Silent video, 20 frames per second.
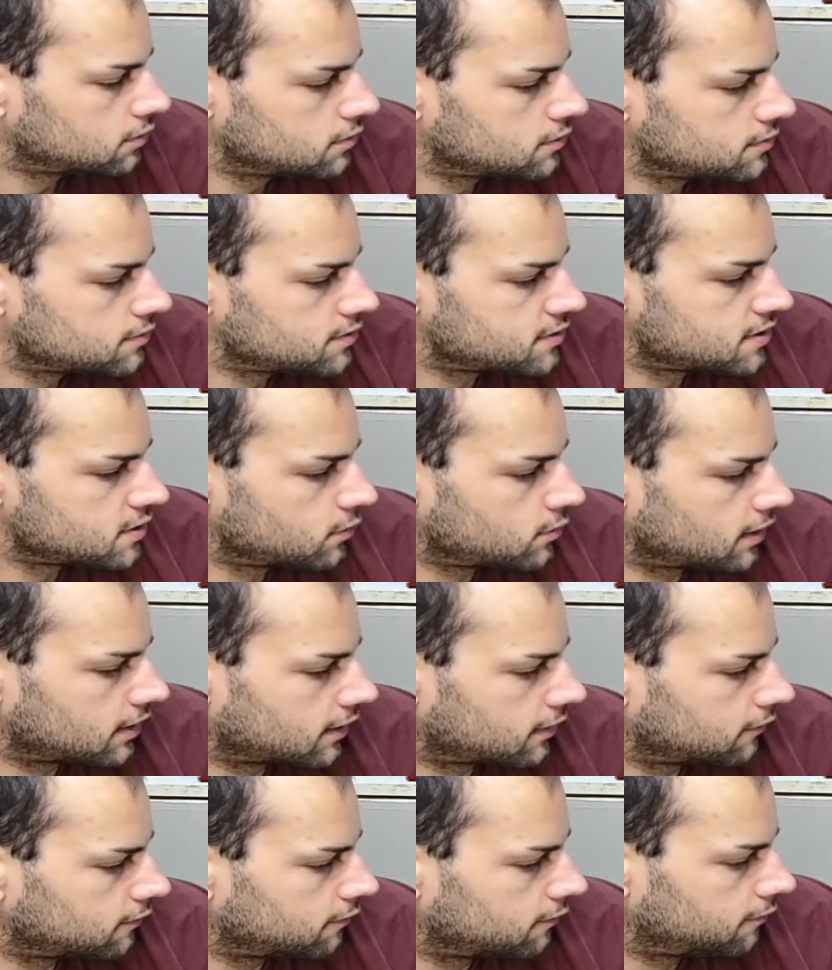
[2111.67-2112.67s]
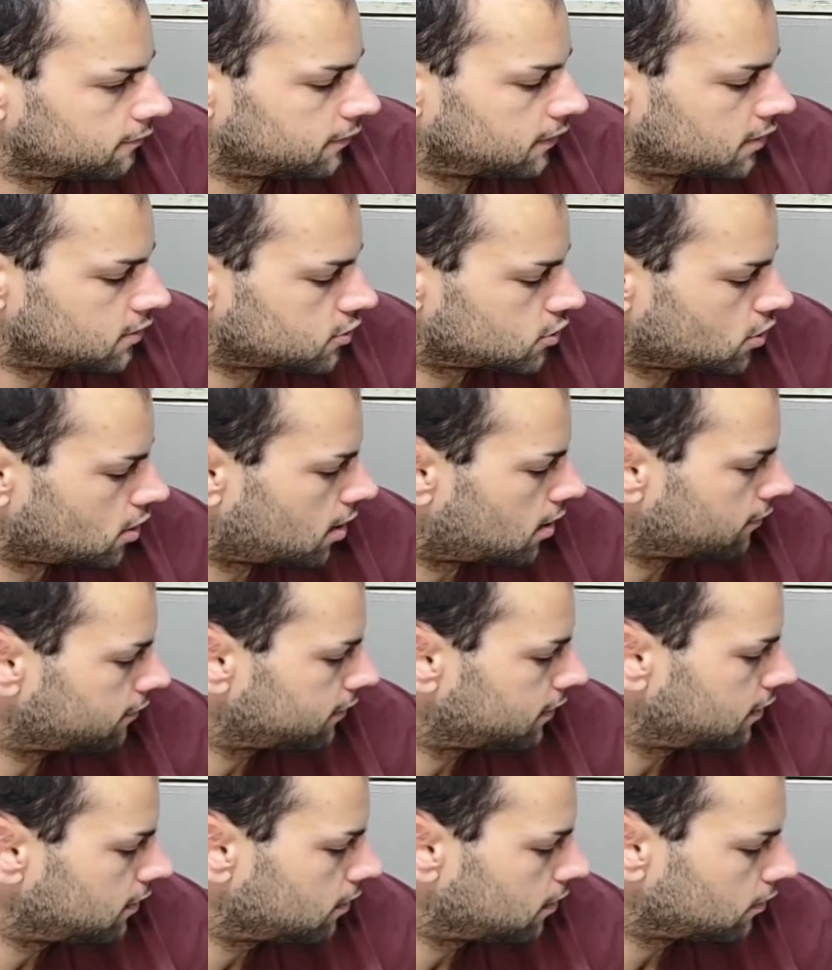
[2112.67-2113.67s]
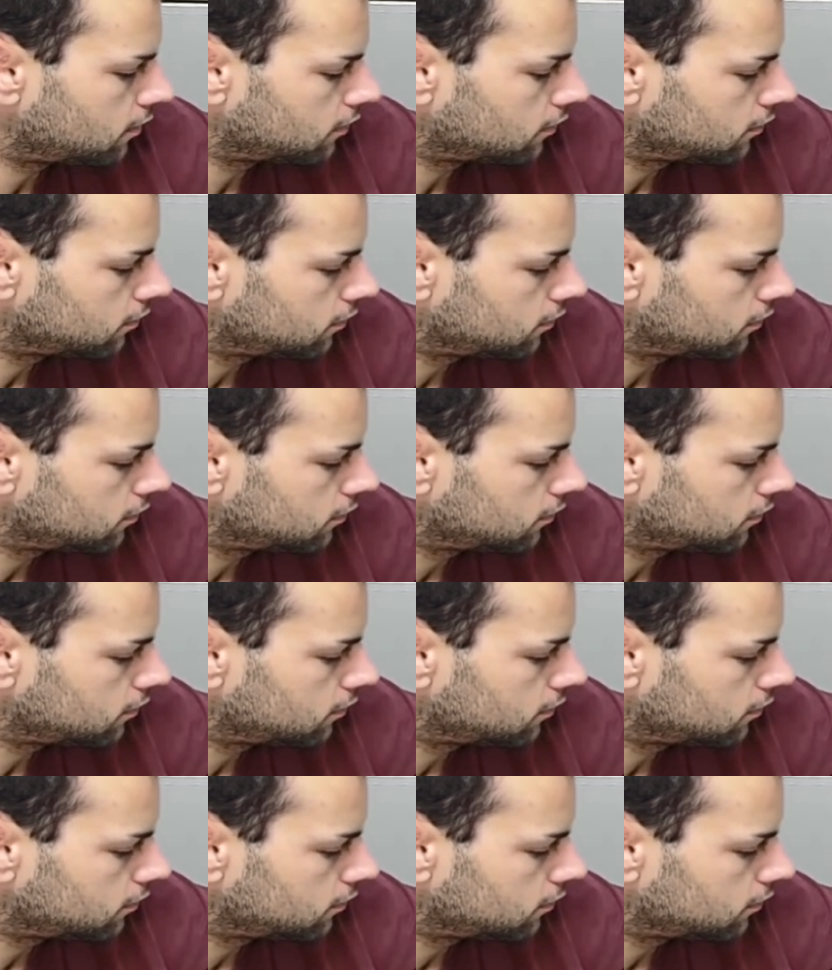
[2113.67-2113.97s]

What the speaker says: See what I can finish off here.